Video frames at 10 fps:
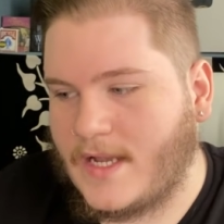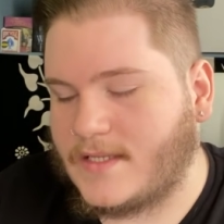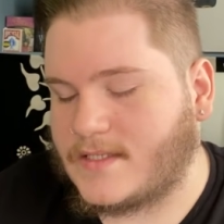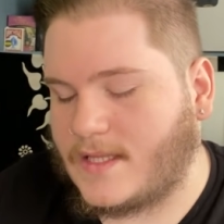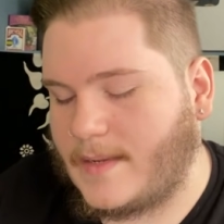
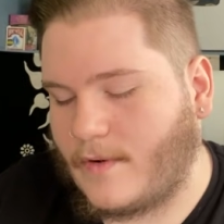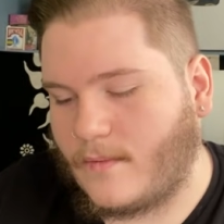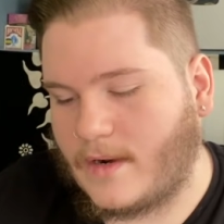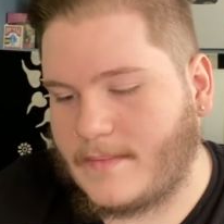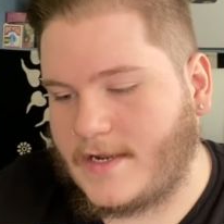So Libra,
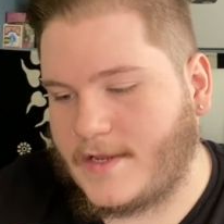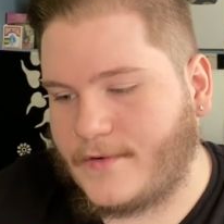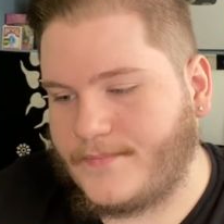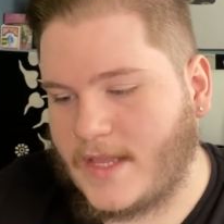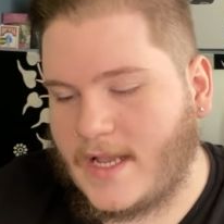what I'm gonna
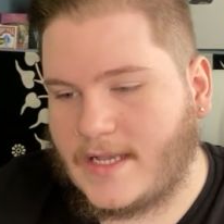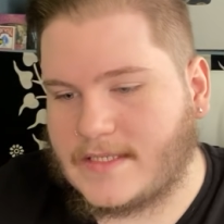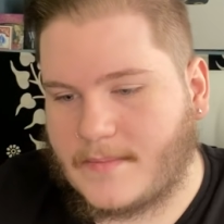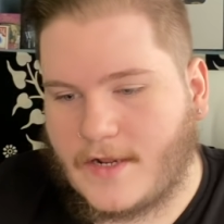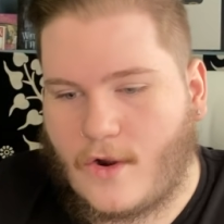do is
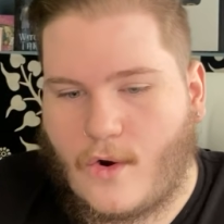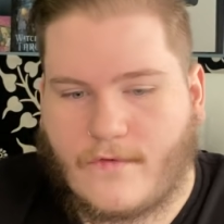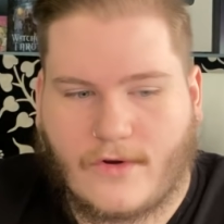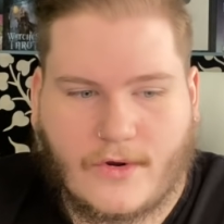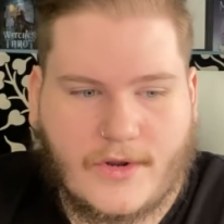I'm gonna go
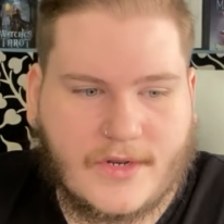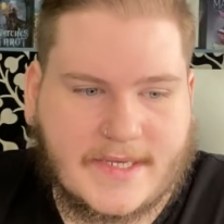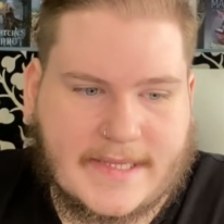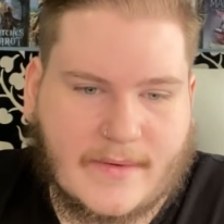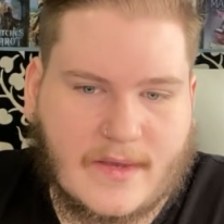over who you're
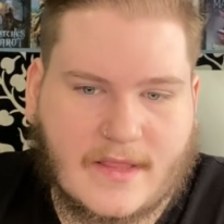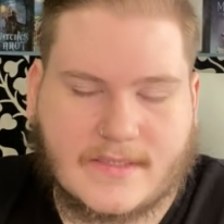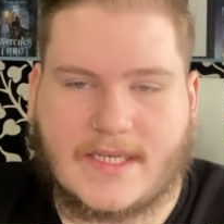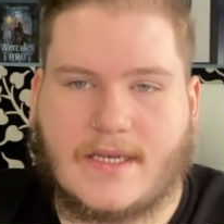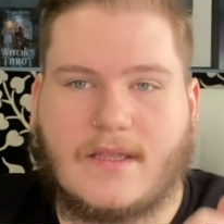dealing with. I'll
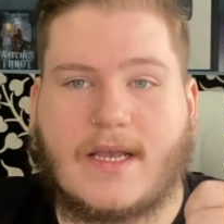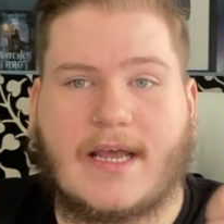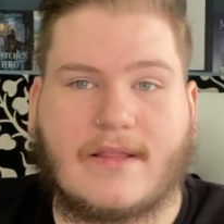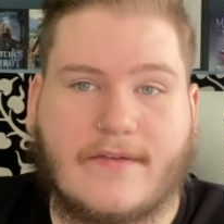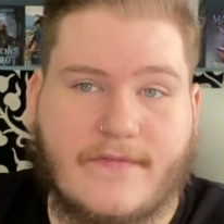take a look at
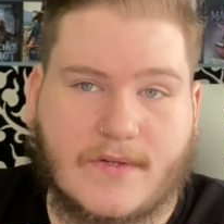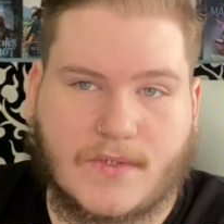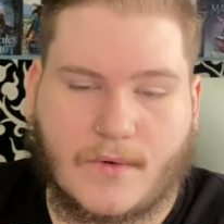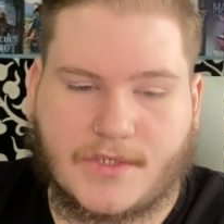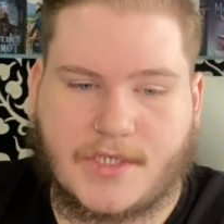how they feel
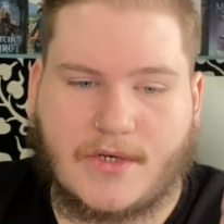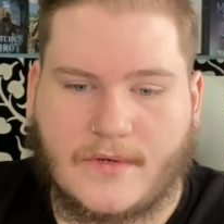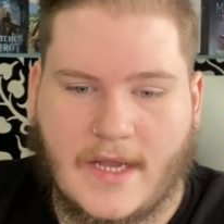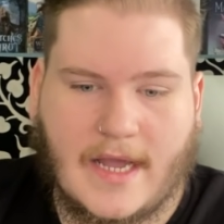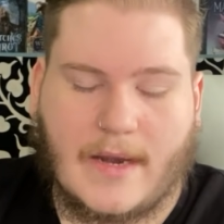towards
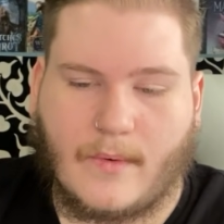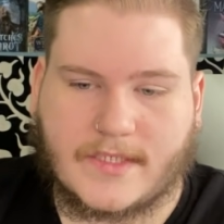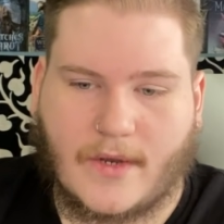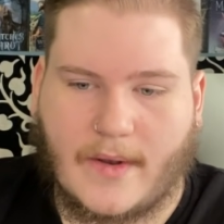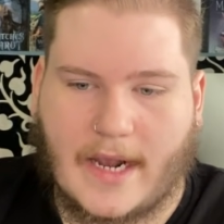you and
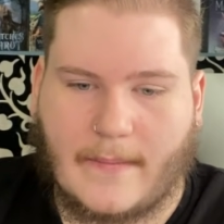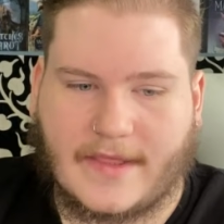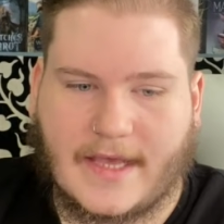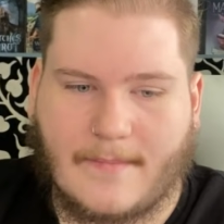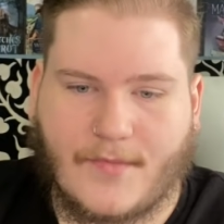what's going on
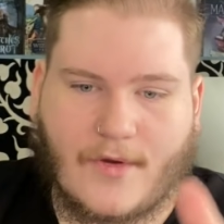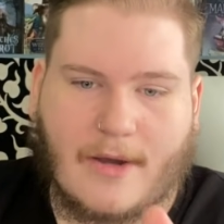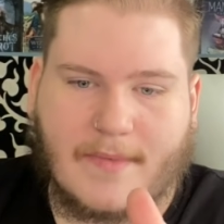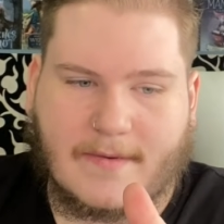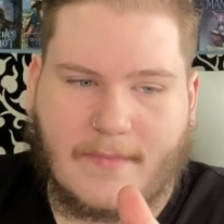with them
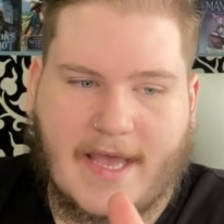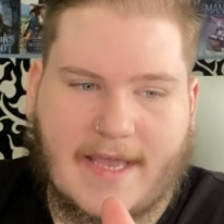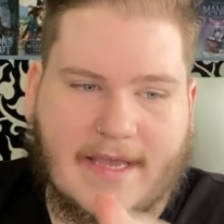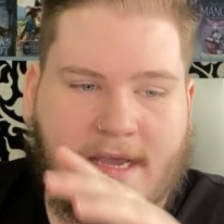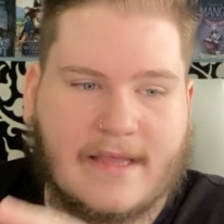throughout
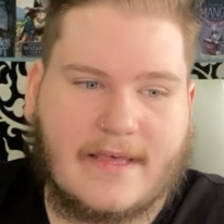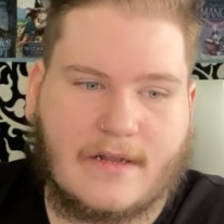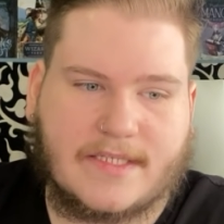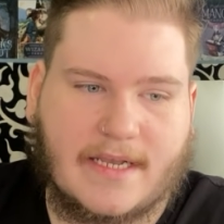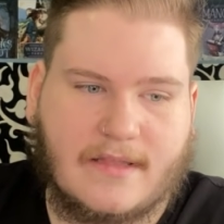mid-May. Then
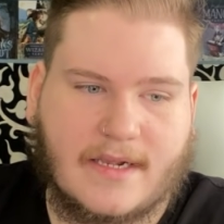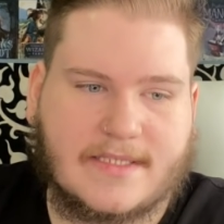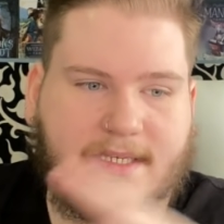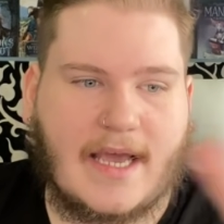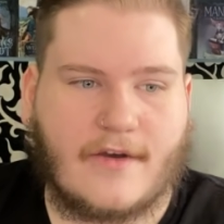I'll take a look
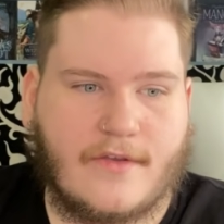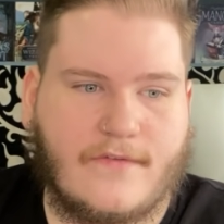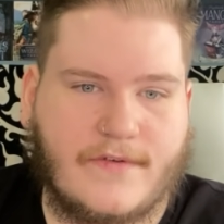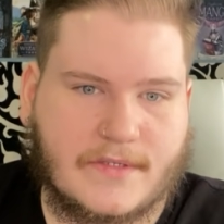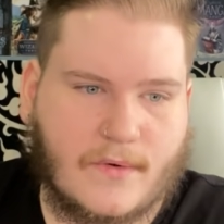and see how you
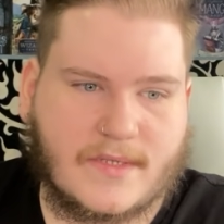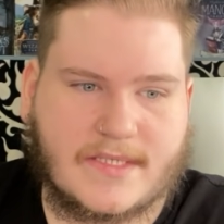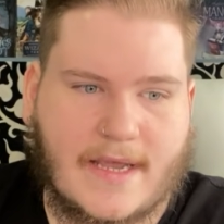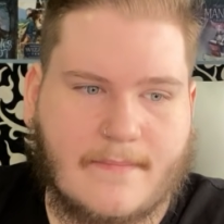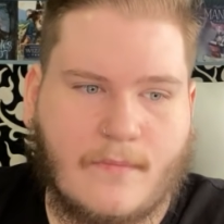feel towards
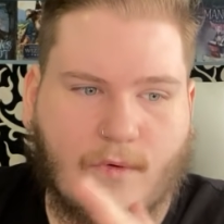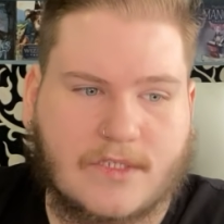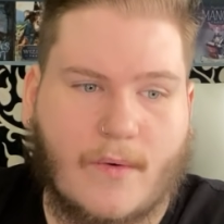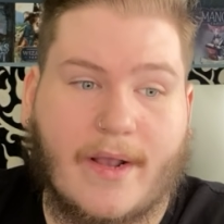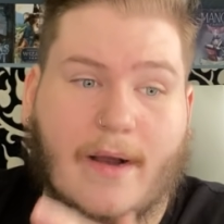them, what's
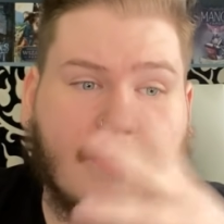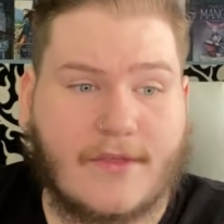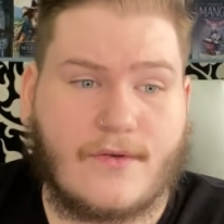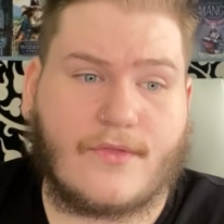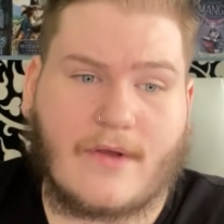going on
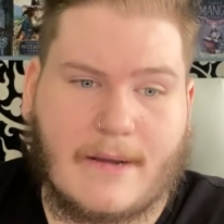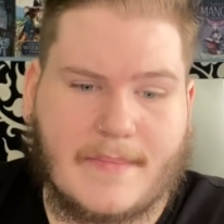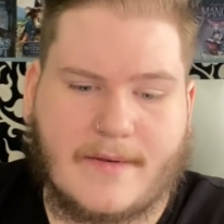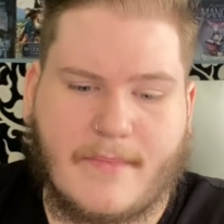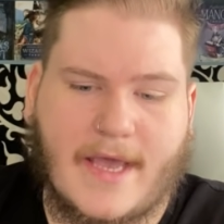with you throughout
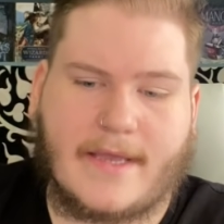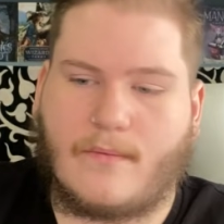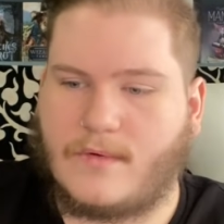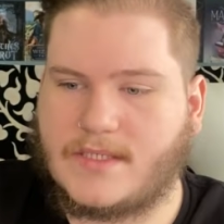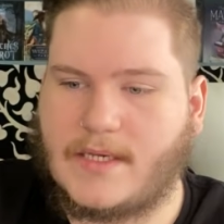mid-May.
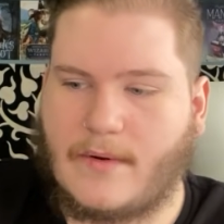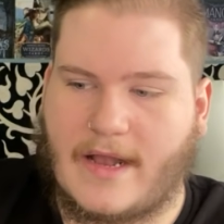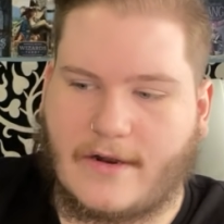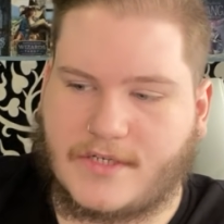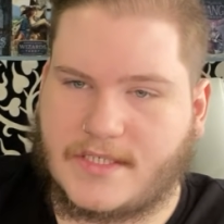We'll see where
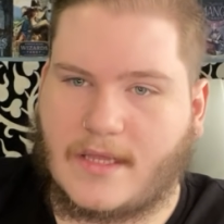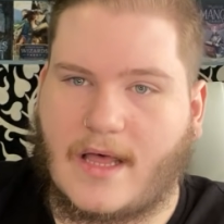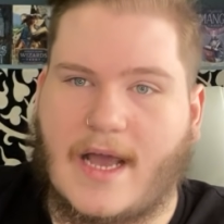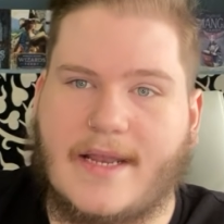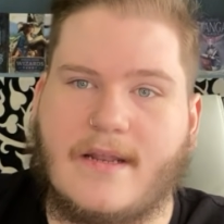energies
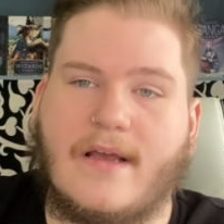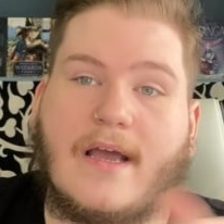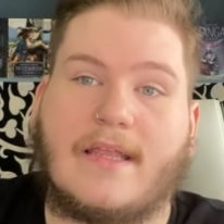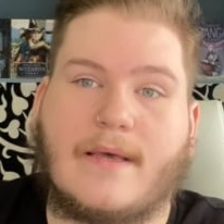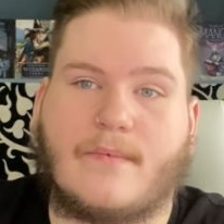align,
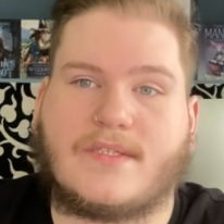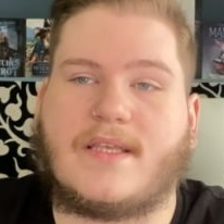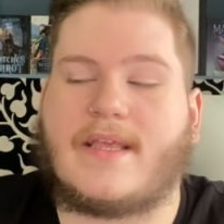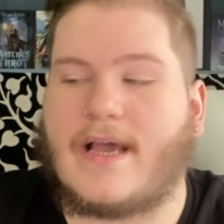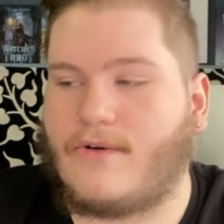and then we'll see
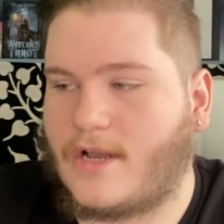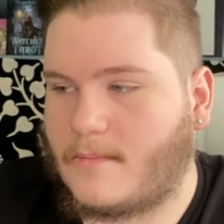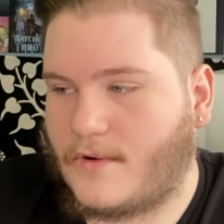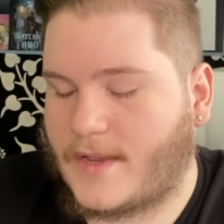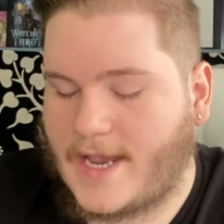the
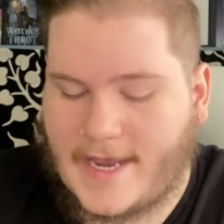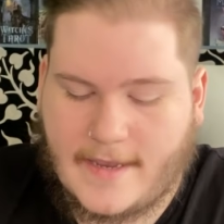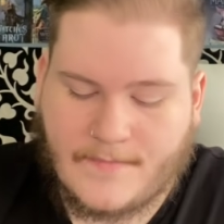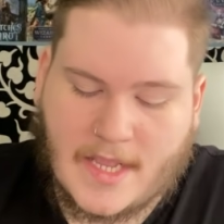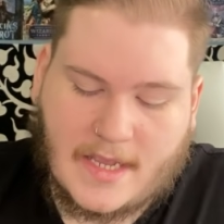outcome, okay?